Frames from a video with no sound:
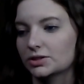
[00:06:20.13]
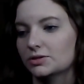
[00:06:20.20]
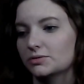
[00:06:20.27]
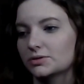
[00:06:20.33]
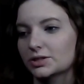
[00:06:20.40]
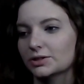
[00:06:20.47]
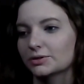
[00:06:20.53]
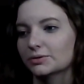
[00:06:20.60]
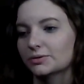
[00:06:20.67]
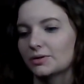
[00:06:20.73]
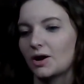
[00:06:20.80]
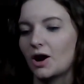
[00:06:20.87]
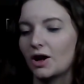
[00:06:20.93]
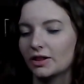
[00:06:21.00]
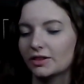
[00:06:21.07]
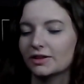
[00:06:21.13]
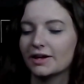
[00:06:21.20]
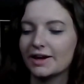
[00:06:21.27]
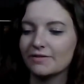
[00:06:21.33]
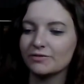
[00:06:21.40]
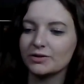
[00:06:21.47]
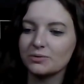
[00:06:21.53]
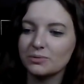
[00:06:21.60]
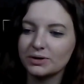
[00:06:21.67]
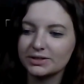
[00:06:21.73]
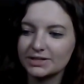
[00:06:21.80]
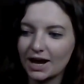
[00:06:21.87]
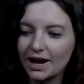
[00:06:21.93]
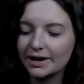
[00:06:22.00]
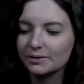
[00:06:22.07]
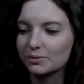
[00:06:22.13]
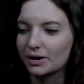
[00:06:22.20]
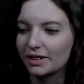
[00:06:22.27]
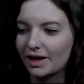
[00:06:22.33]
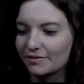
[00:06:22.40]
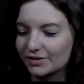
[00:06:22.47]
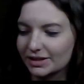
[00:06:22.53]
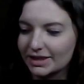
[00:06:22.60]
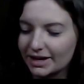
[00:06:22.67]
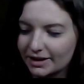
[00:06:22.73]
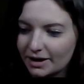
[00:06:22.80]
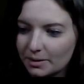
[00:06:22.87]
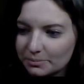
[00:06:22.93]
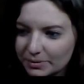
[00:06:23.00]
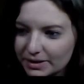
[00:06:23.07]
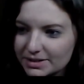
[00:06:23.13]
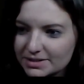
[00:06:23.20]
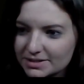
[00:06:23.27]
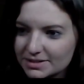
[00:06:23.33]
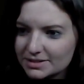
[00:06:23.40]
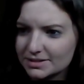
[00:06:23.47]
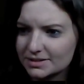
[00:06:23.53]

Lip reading: So we do. Give all, these two everyone died while having that compass.